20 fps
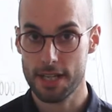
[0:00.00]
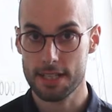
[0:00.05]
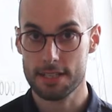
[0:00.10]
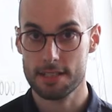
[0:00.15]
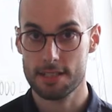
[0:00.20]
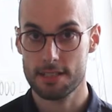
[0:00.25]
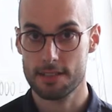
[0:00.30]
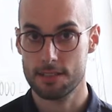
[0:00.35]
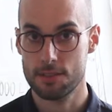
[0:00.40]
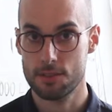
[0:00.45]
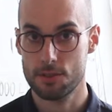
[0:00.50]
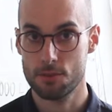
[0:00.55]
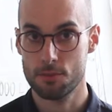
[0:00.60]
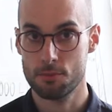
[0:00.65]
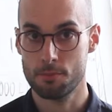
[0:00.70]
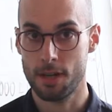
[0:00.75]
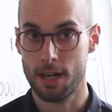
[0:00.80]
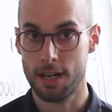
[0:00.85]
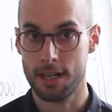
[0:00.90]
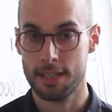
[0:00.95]
praxis
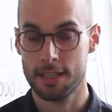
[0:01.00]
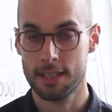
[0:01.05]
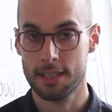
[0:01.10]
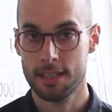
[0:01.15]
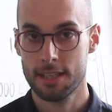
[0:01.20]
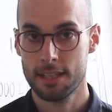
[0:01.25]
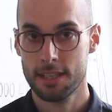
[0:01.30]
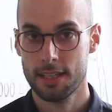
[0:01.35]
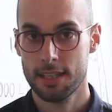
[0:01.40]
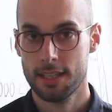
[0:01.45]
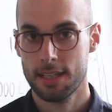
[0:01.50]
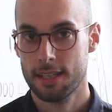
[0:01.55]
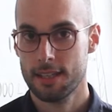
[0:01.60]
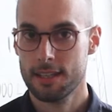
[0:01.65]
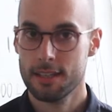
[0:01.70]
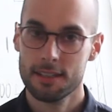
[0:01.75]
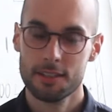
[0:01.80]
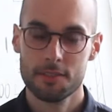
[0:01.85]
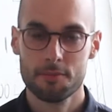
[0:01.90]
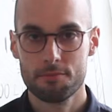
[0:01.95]
into my
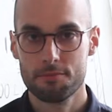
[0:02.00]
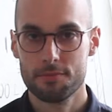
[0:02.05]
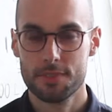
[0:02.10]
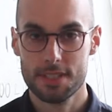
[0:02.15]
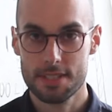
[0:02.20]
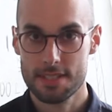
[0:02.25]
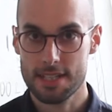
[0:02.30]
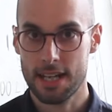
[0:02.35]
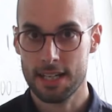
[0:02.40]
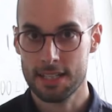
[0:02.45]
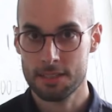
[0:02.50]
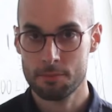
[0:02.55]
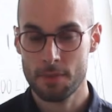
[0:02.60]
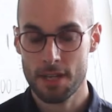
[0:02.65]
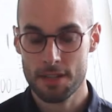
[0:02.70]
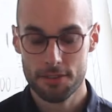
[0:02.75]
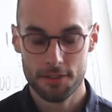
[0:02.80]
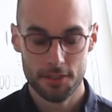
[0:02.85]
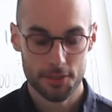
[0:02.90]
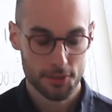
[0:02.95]
design
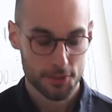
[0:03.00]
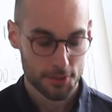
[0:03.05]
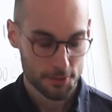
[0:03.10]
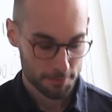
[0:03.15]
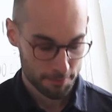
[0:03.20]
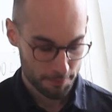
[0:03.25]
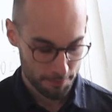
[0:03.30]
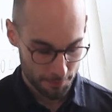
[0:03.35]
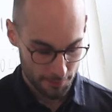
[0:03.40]
method.